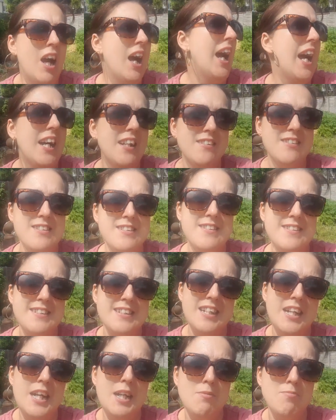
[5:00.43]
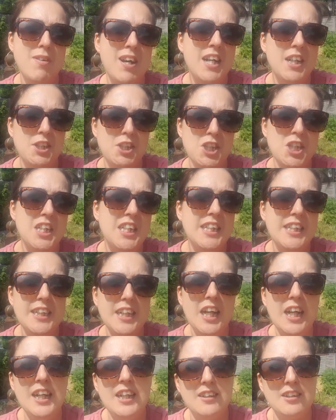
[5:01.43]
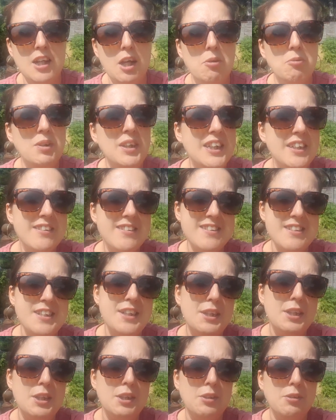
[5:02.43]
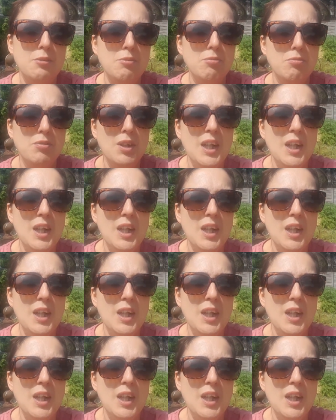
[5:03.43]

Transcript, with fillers: and um, actually uh, go into